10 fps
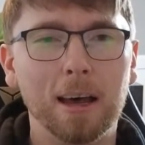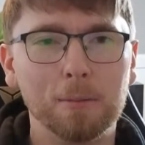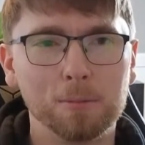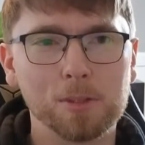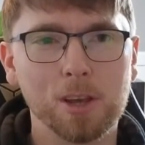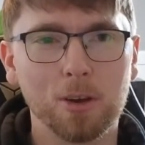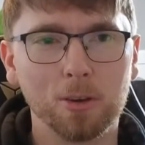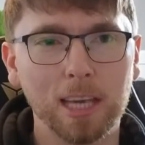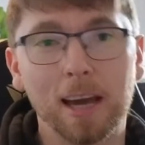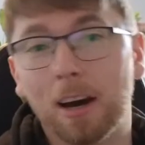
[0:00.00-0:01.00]
So,
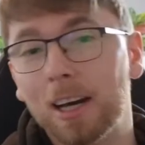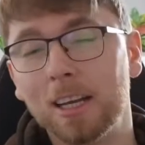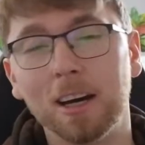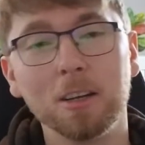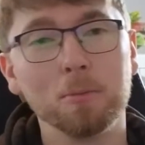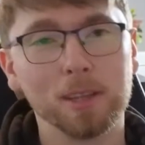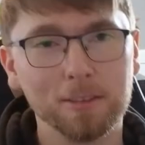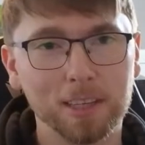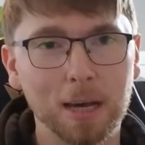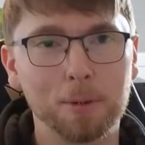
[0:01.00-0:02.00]
yeah, I don't believe
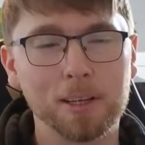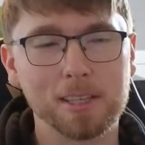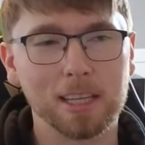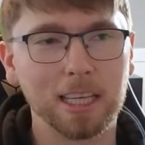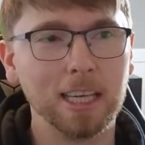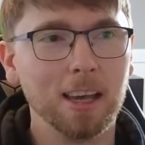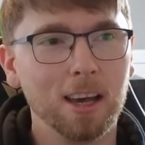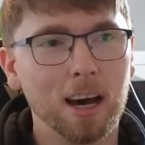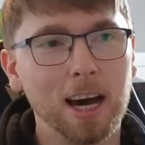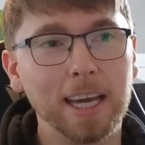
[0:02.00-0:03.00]
in that personally.
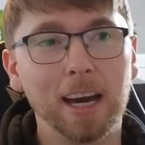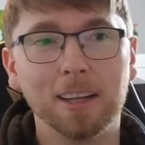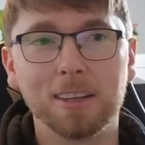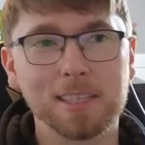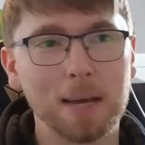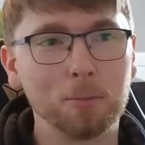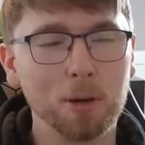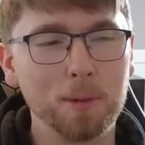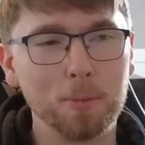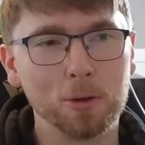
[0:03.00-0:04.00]
I understand why
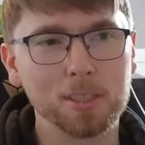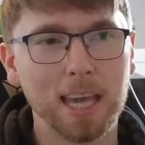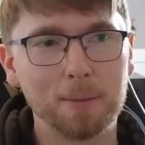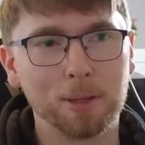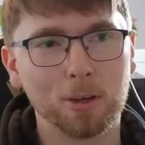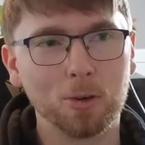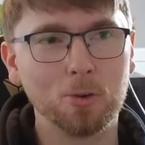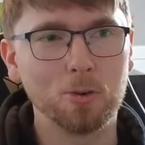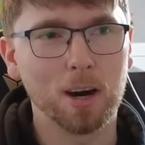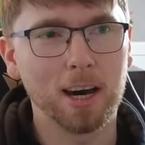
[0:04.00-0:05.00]
people are
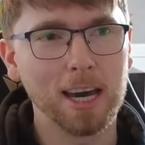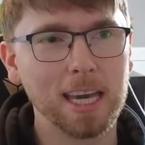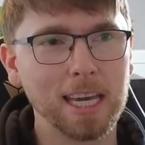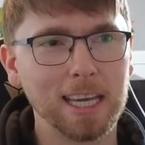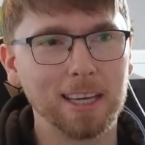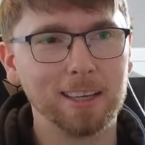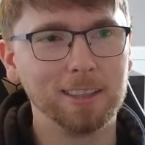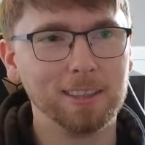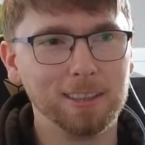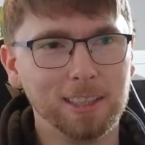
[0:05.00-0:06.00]
skeptical.
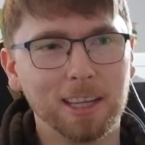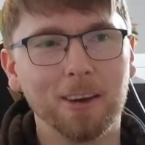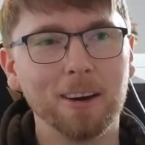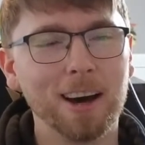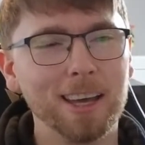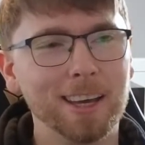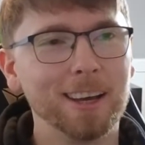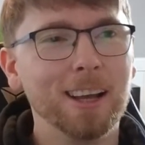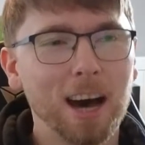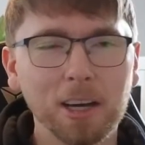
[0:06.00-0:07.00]
you know,
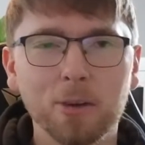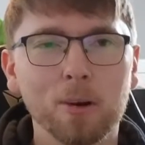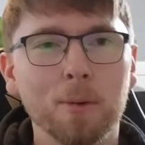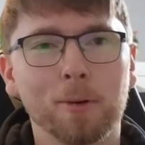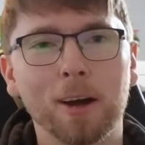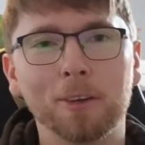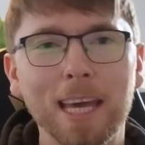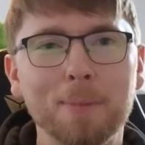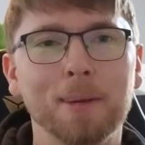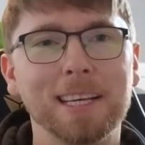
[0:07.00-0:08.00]
I grew up around
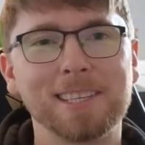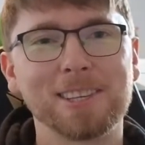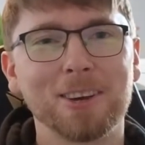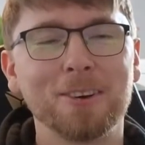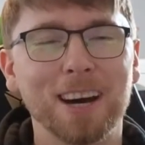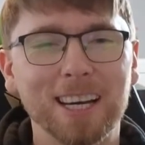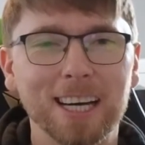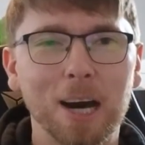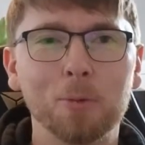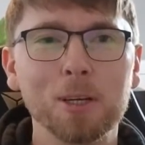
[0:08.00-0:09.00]
hippies, so
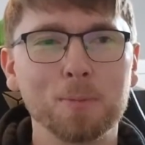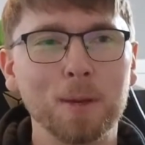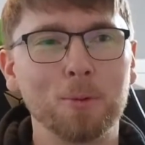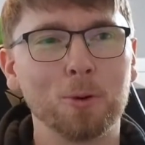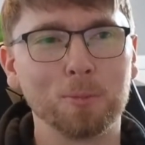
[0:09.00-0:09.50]
I wish people would be